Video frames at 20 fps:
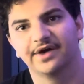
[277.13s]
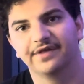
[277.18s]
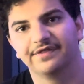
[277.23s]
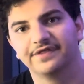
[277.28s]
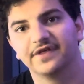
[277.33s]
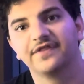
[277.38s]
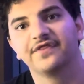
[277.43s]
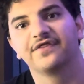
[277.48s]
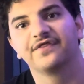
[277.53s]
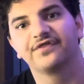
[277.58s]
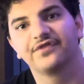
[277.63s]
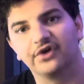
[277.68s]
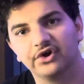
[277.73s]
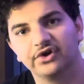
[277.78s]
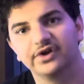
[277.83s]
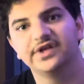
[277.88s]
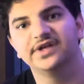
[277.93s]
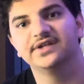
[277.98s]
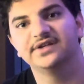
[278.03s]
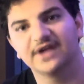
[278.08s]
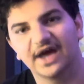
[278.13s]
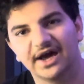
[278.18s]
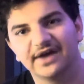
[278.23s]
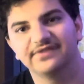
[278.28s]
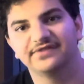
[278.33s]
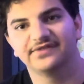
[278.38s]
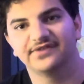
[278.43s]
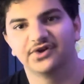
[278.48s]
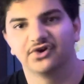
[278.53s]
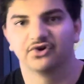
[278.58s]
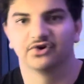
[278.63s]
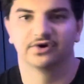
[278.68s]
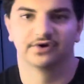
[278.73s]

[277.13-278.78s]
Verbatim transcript: the 39th year